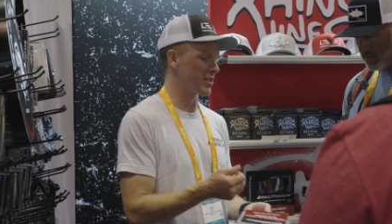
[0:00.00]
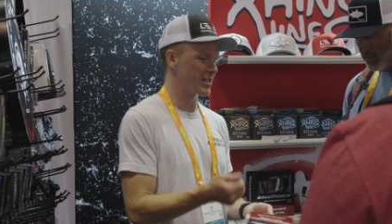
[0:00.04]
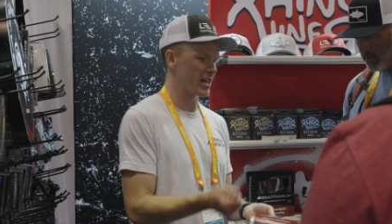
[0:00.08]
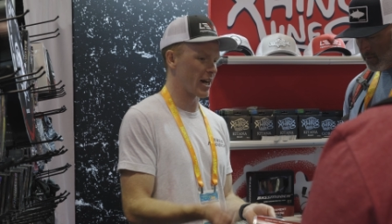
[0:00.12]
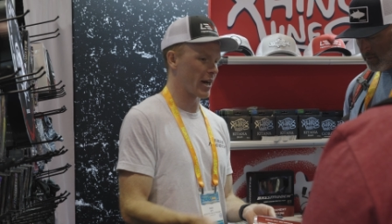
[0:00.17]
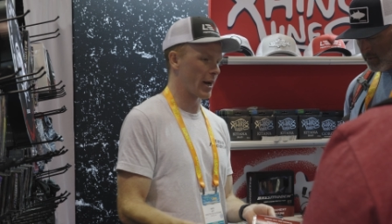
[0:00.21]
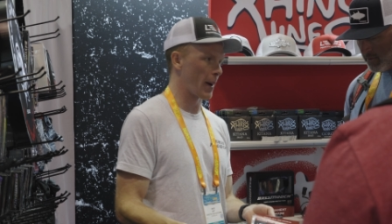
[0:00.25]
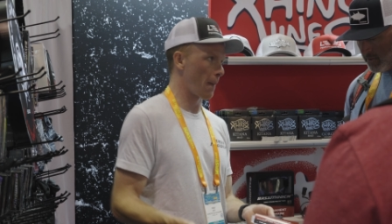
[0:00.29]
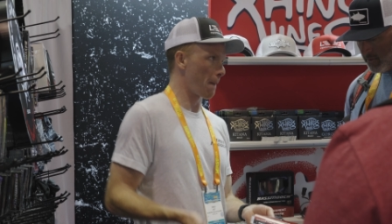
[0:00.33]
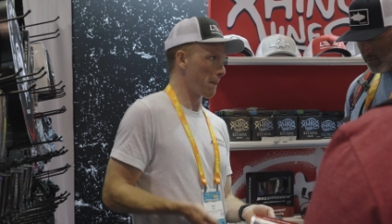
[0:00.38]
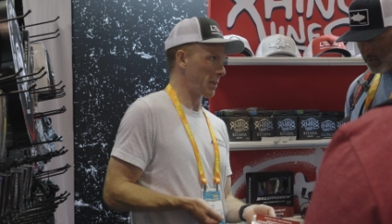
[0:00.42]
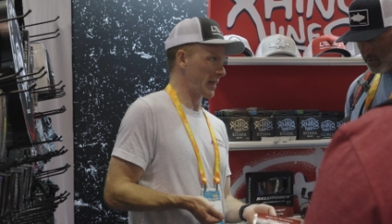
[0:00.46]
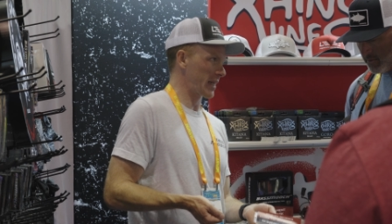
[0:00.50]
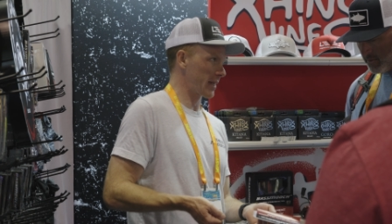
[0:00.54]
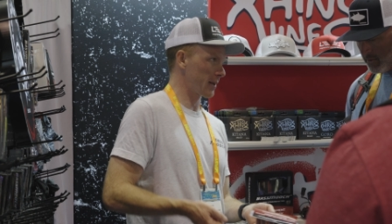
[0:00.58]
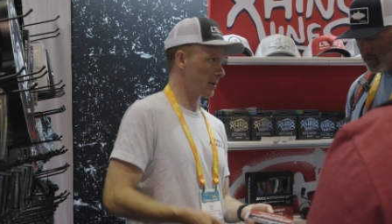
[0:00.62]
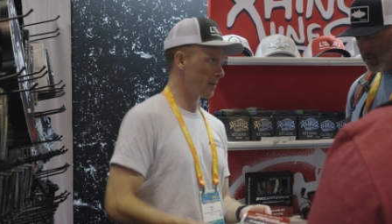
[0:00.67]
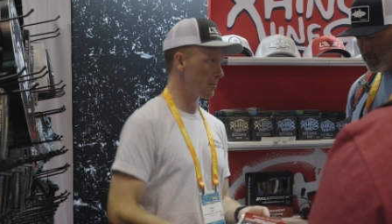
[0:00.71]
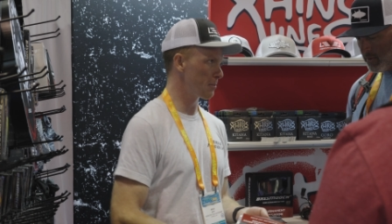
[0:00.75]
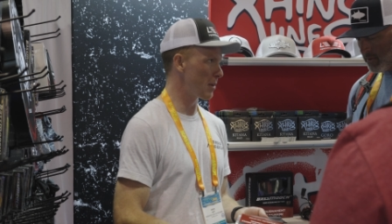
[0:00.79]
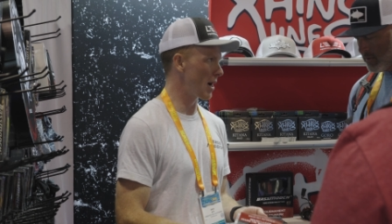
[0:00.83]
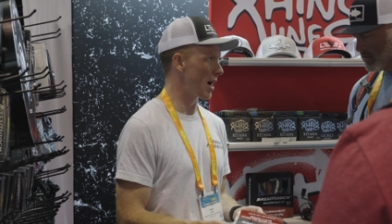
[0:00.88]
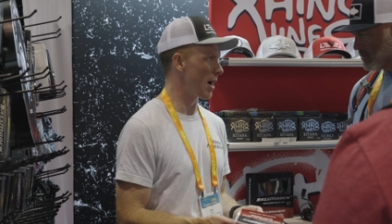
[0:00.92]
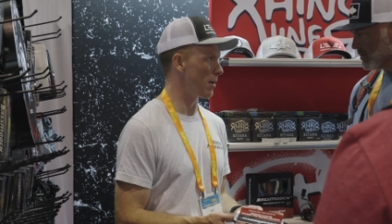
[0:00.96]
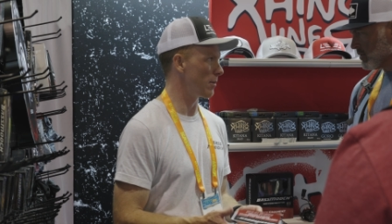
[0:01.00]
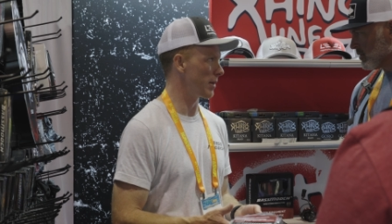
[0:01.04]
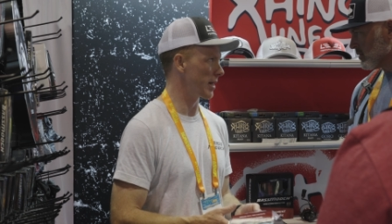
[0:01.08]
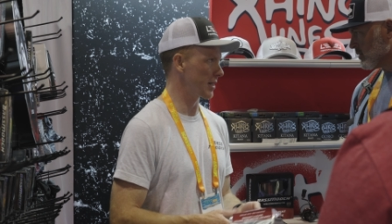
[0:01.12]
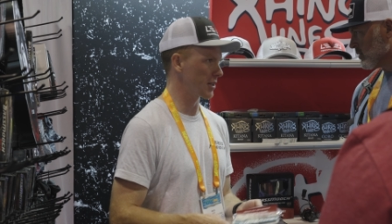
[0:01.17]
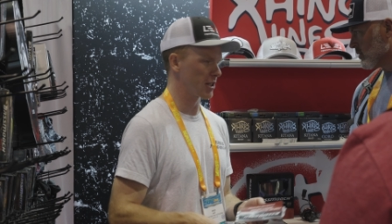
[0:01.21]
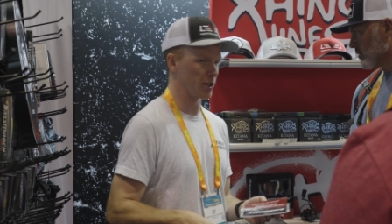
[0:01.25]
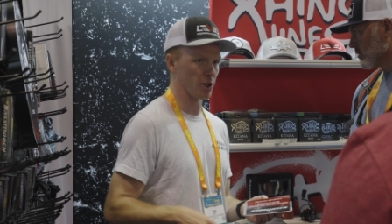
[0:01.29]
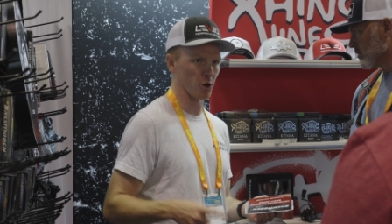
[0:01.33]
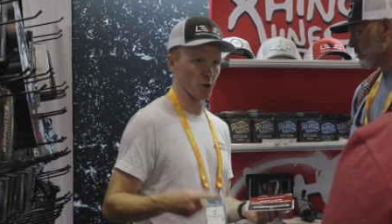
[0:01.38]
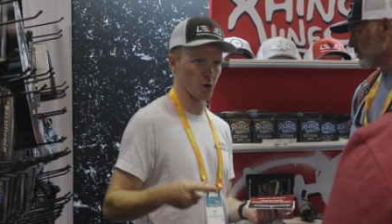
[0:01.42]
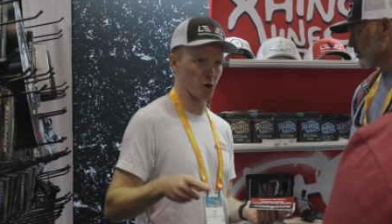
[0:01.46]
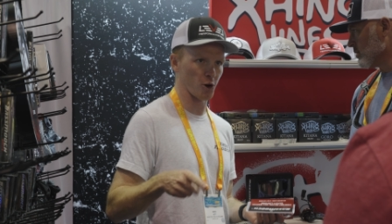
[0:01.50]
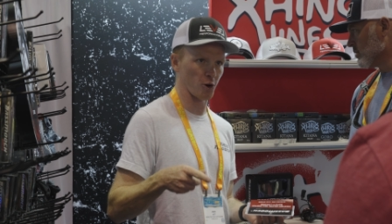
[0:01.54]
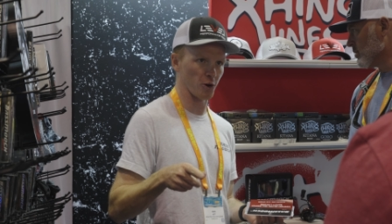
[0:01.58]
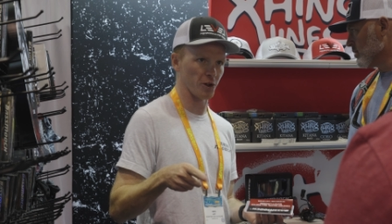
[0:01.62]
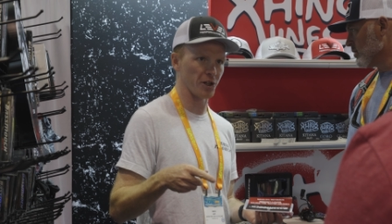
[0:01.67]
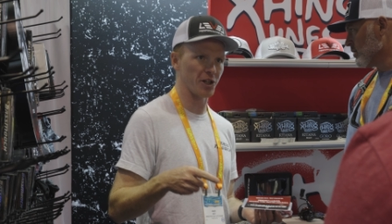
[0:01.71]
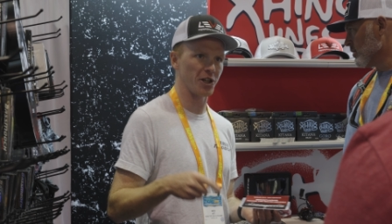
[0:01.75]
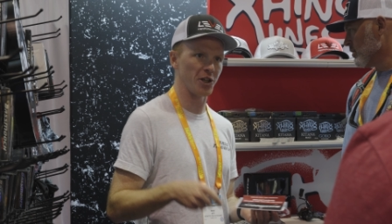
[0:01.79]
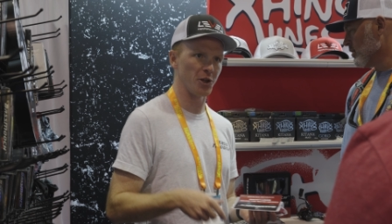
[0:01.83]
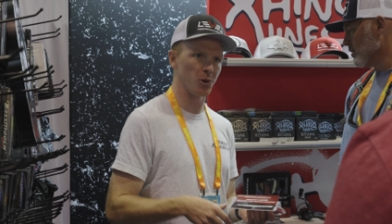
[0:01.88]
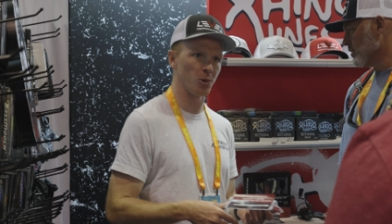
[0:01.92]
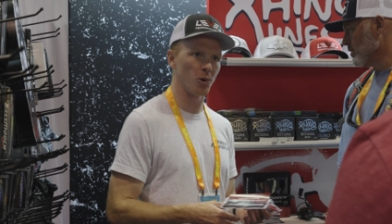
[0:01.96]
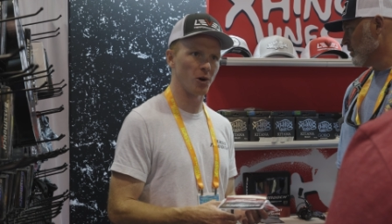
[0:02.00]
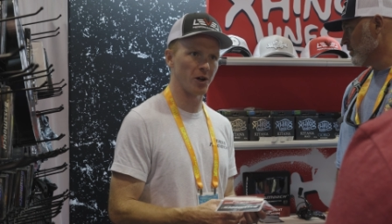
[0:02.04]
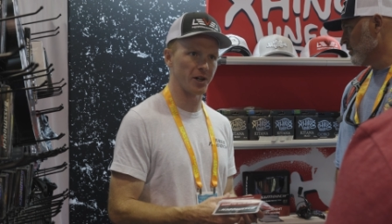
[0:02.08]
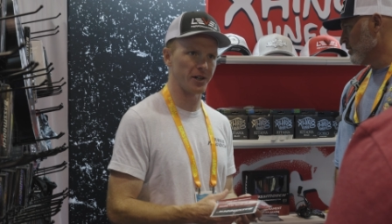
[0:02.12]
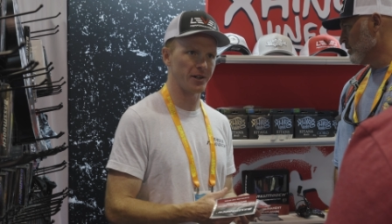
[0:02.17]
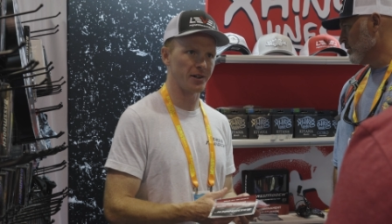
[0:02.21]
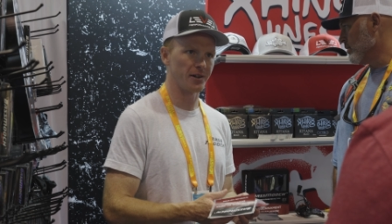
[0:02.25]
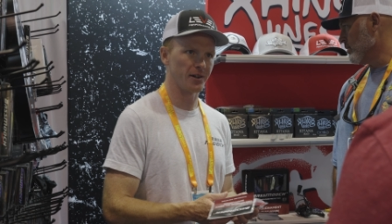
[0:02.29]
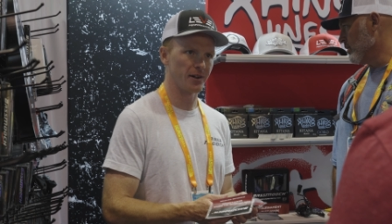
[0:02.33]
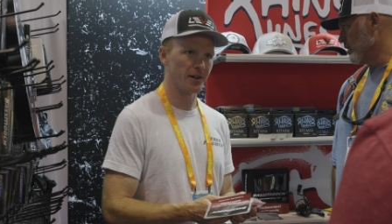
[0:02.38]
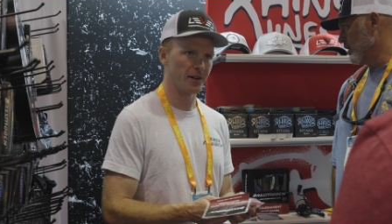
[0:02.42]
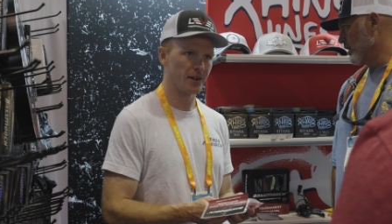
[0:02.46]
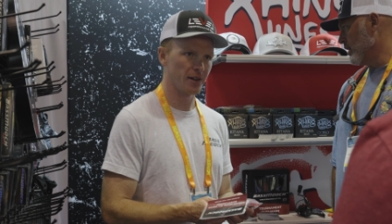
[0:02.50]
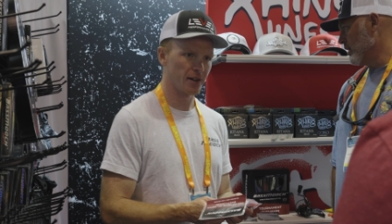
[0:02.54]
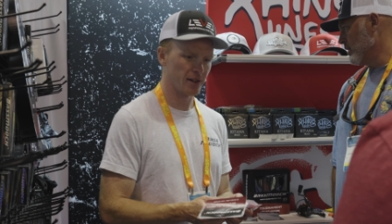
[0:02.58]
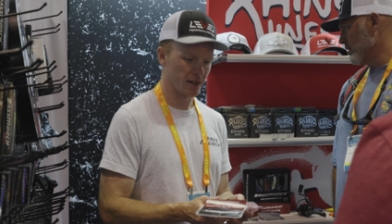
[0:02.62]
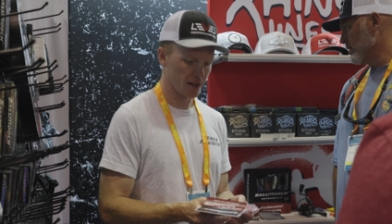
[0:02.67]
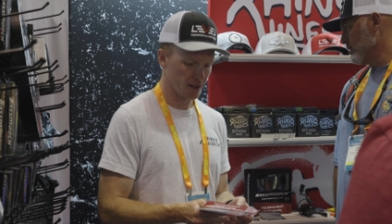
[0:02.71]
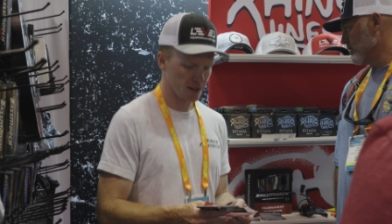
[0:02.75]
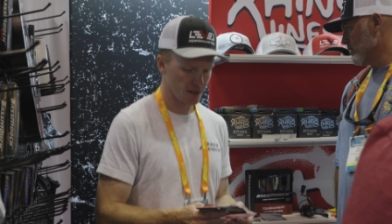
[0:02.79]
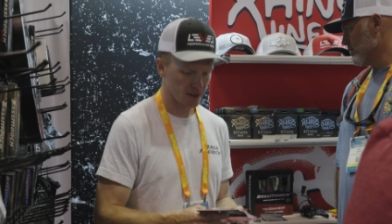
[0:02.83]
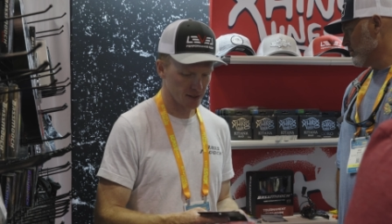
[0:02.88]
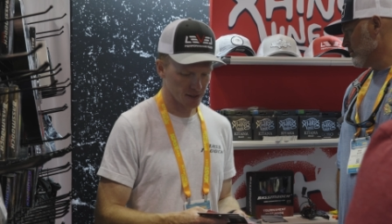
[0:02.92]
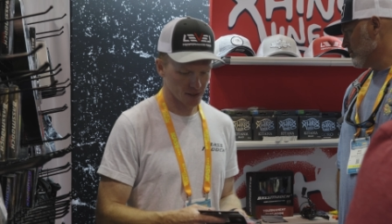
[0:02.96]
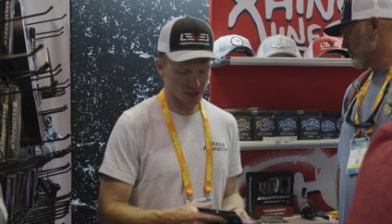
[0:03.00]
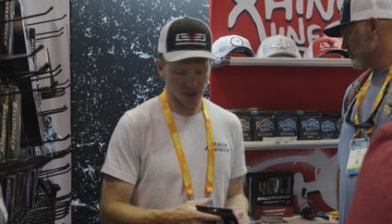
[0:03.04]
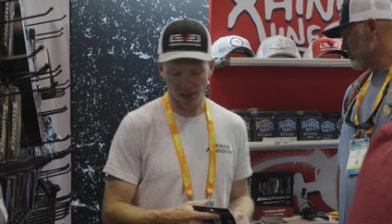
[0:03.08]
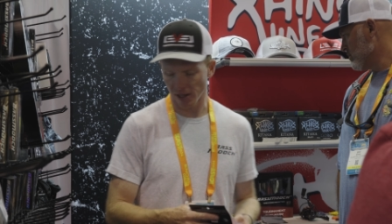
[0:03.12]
A little curly Q one. Right.